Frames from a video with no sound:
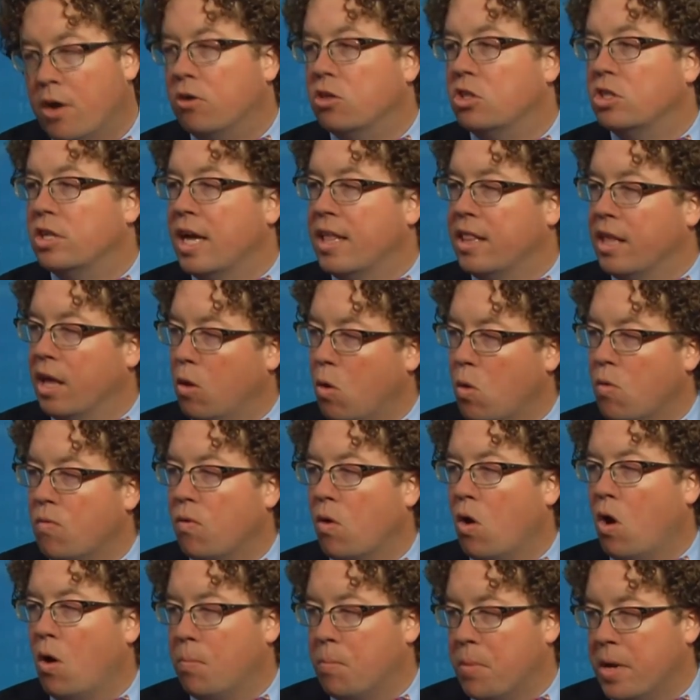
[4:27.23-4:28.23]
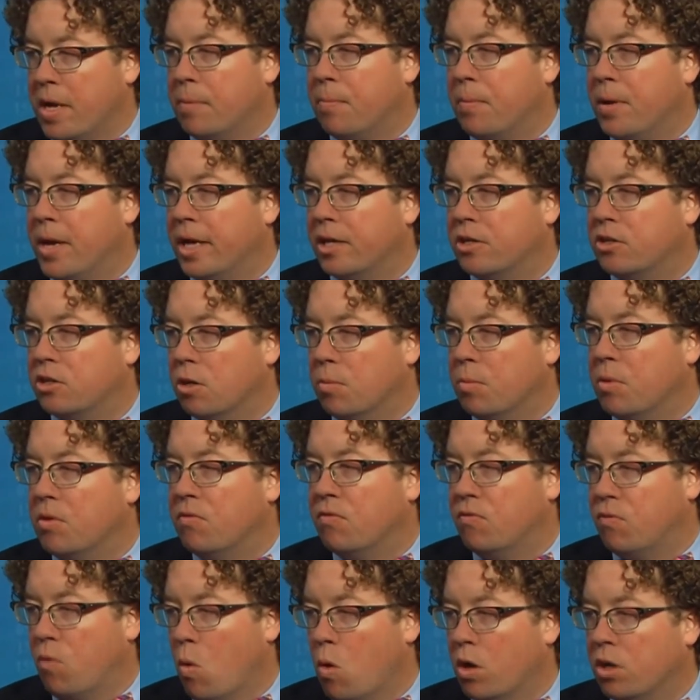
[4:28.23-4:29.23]
understand that overall big picture
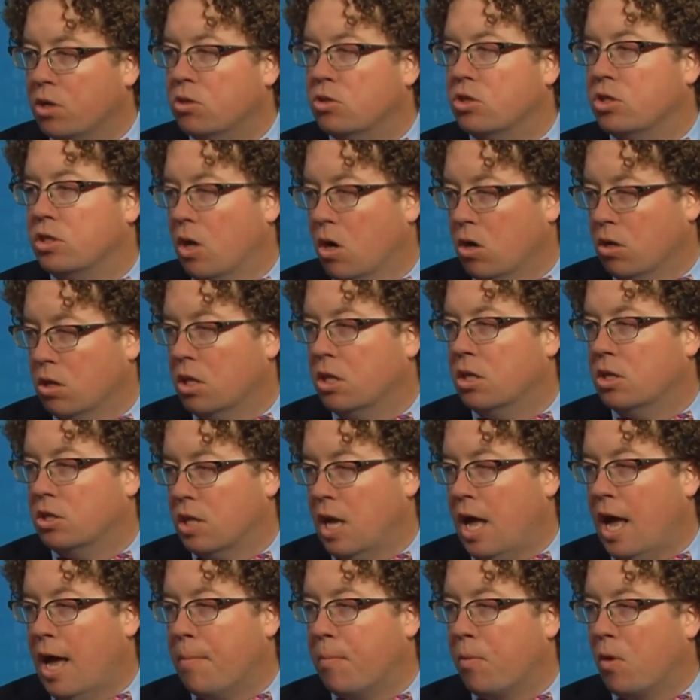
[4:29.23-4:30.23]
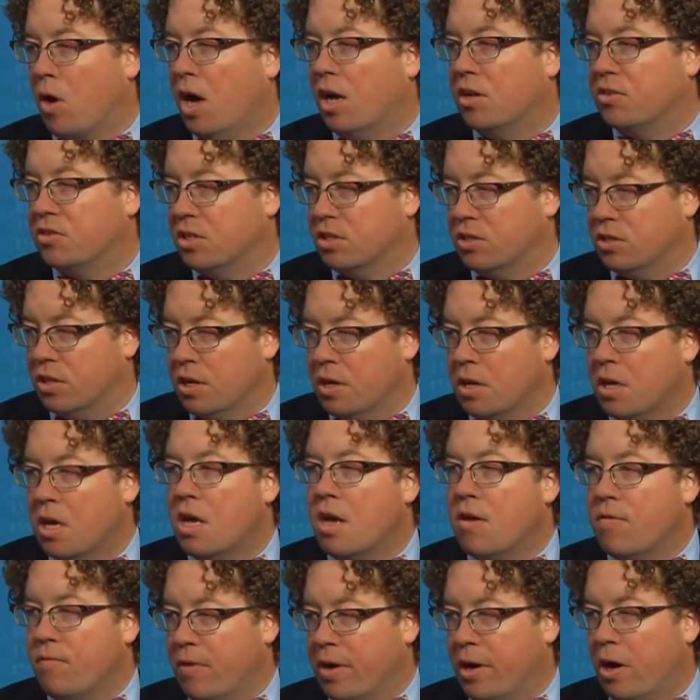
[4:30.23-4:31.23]
before you start the design process and
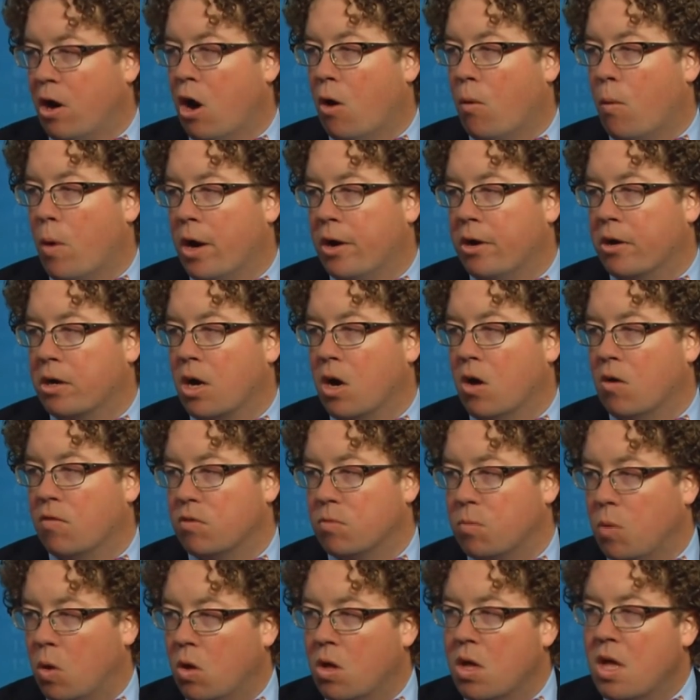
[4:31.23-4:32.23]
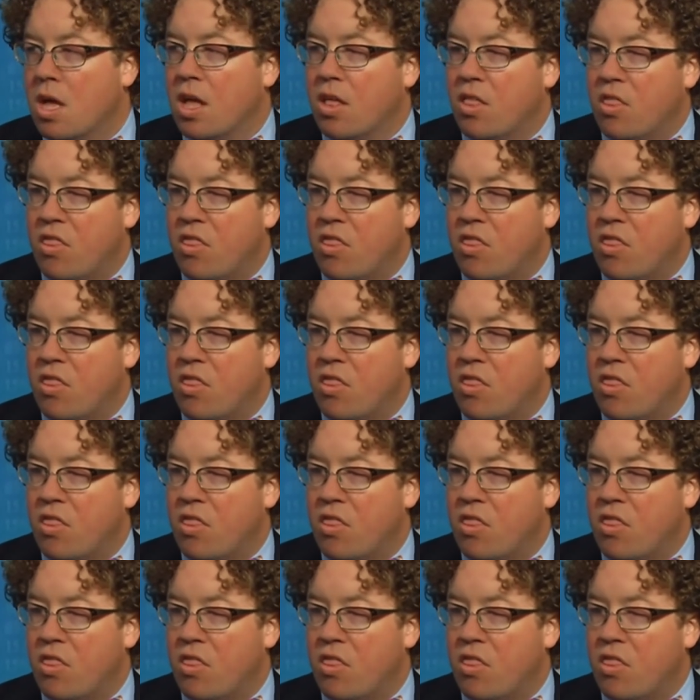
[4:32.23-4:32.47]
figure out where you're comfortable.